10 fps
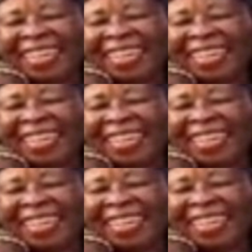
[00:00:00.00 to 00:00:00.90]

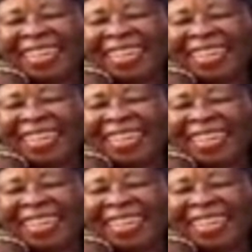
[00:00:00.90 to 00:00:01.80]

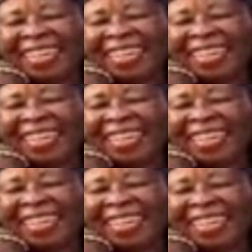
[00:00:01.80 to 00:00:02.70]

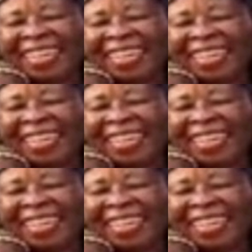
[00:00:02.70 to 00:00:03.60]

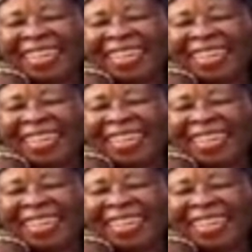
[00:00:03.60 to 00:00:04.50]

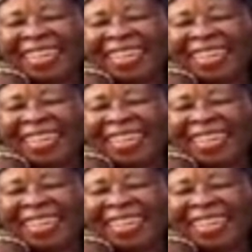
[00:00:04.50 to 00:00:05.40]

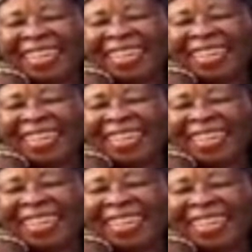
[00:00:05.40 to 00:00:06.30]

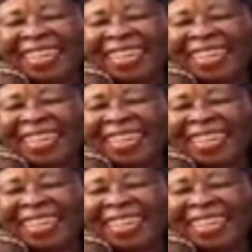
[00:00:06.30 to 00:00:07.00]
(silent)